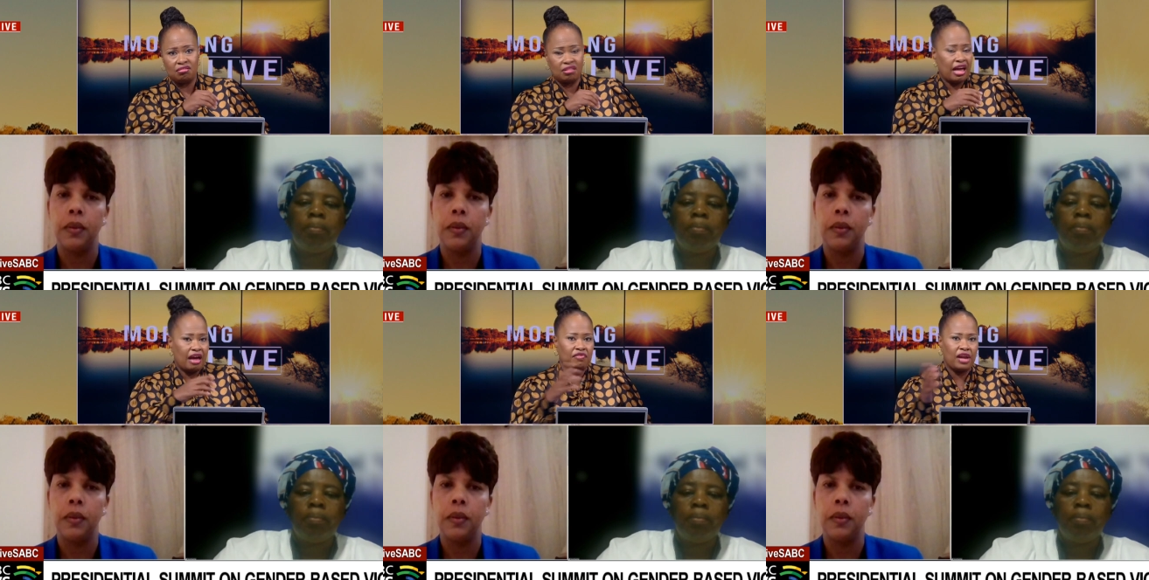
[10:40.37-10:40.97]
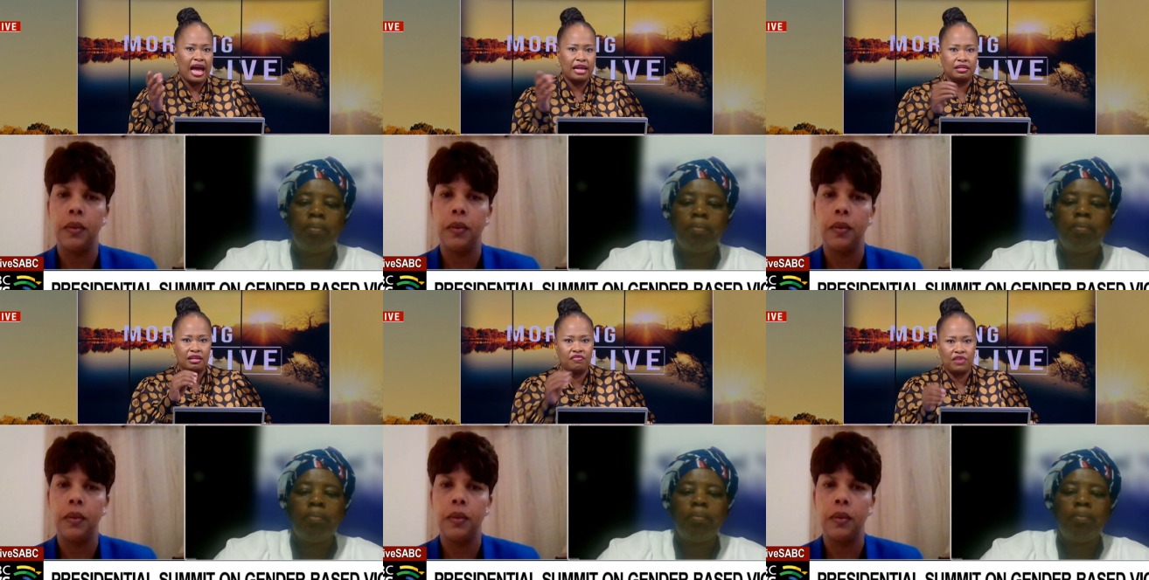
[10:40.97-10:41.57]
Speaker 1: They have land,
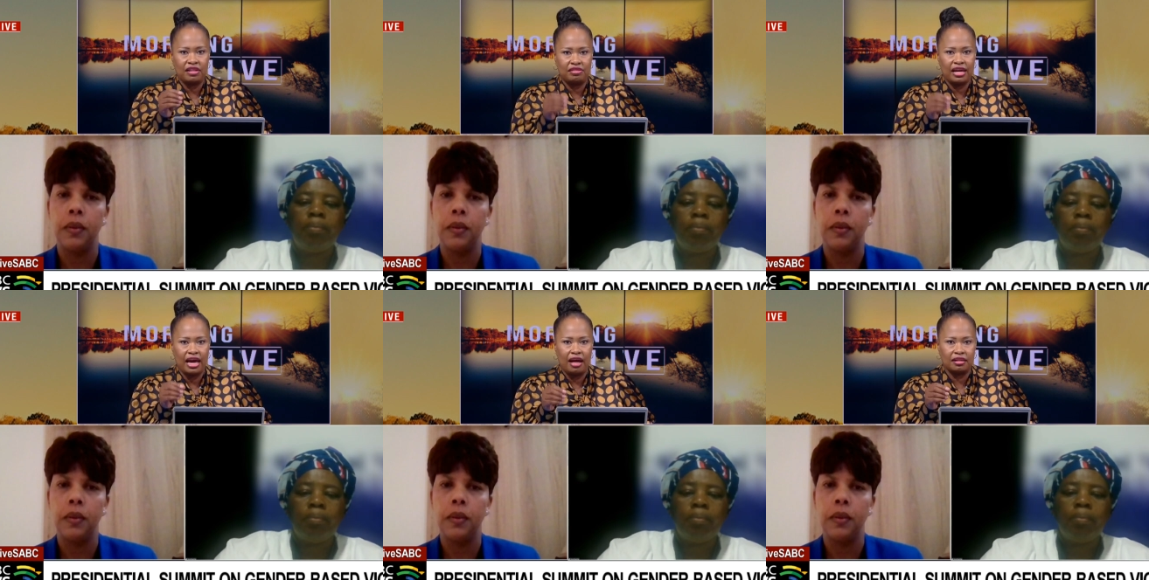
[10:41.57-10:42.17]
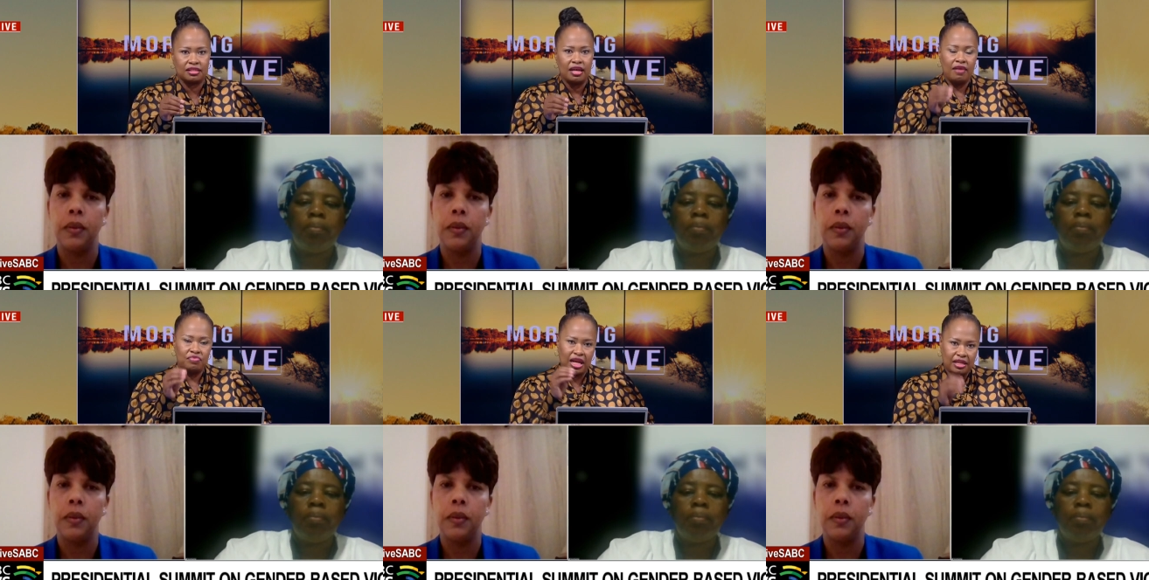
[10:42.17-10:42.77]
if nothing else,
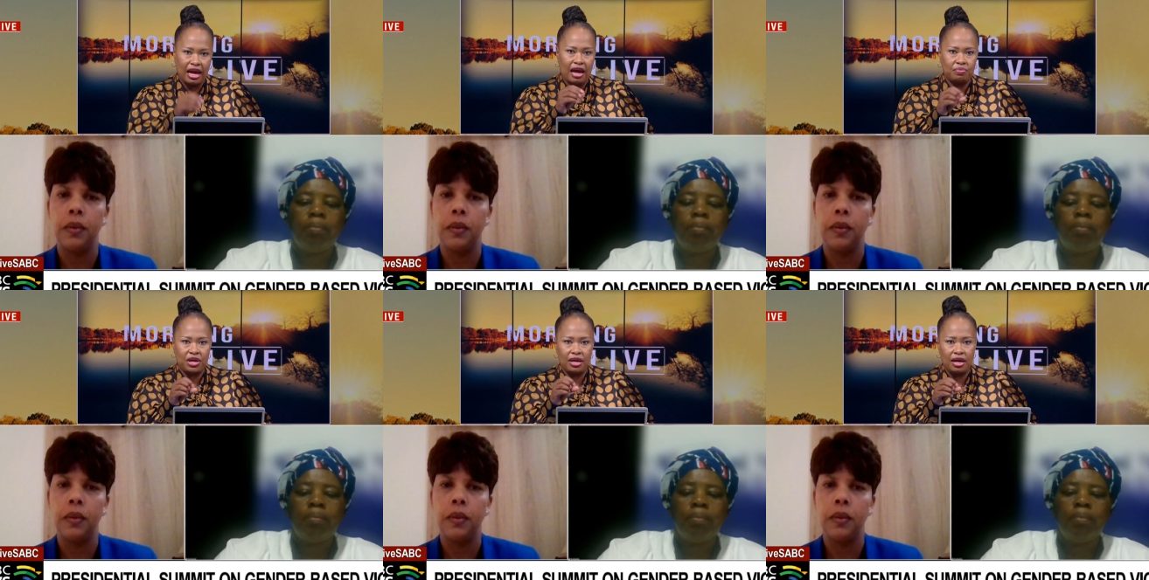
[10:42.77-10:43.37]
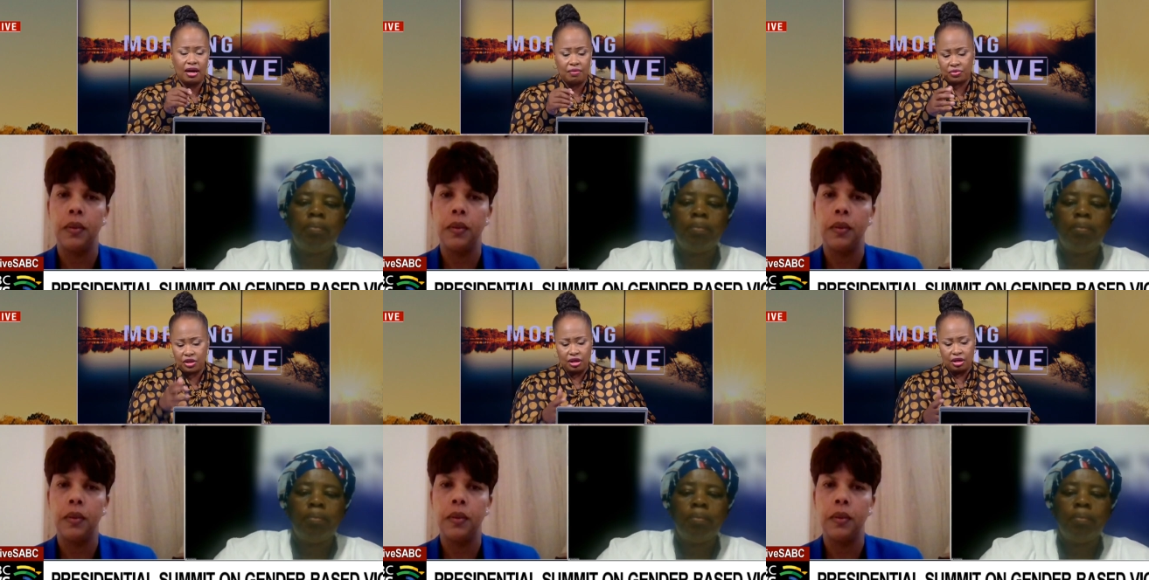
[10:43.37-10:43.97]
that can be,
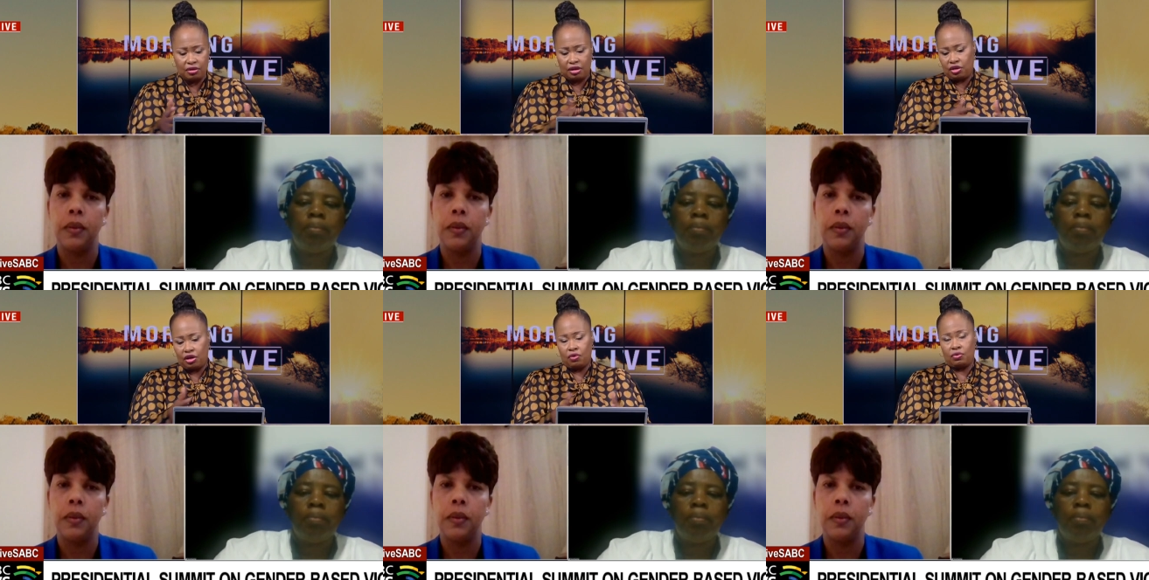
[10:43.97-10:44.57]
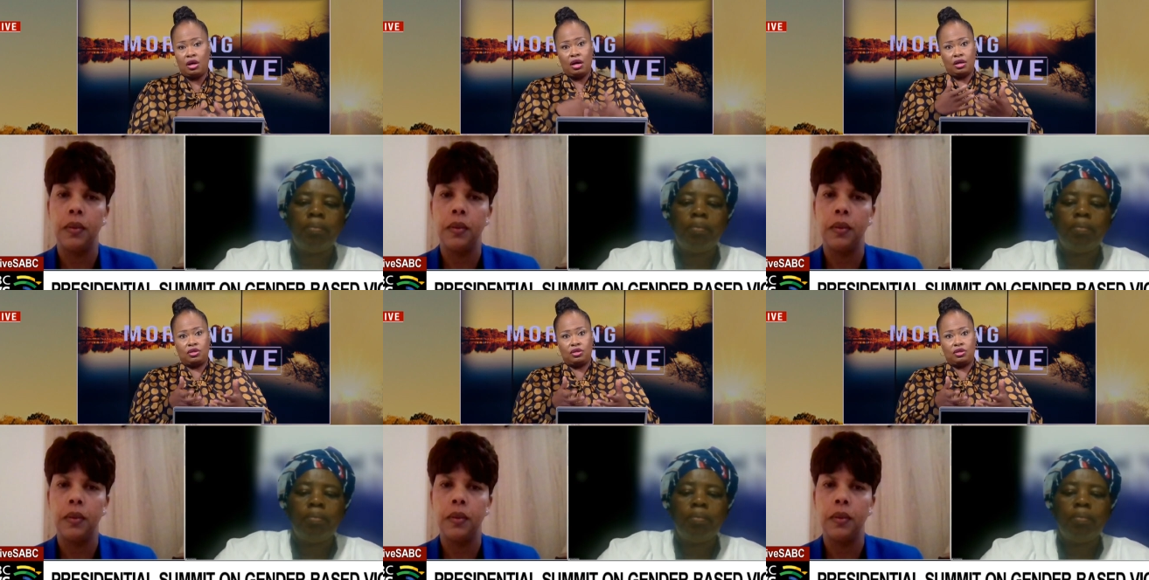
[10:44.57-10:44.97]
um, uh, you know,